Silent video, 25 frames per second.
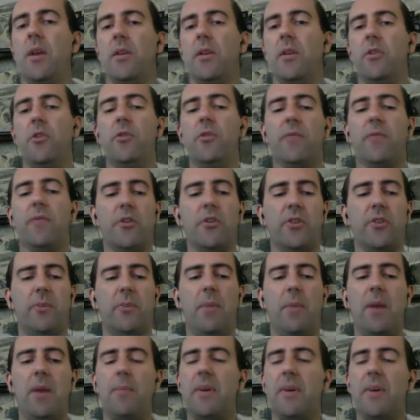version
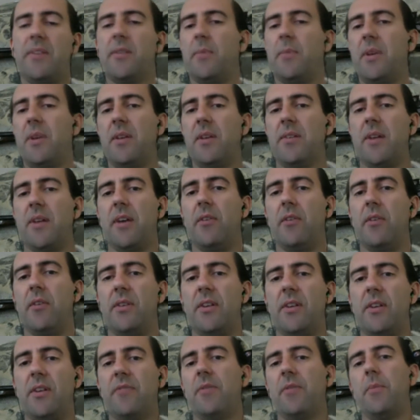made by somebody entirely
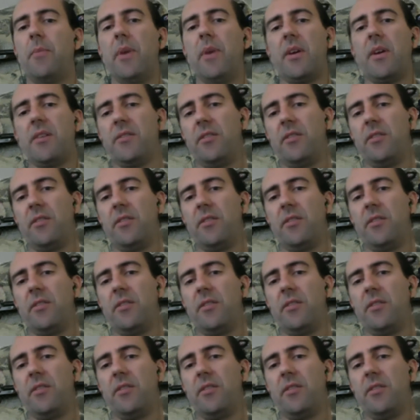different because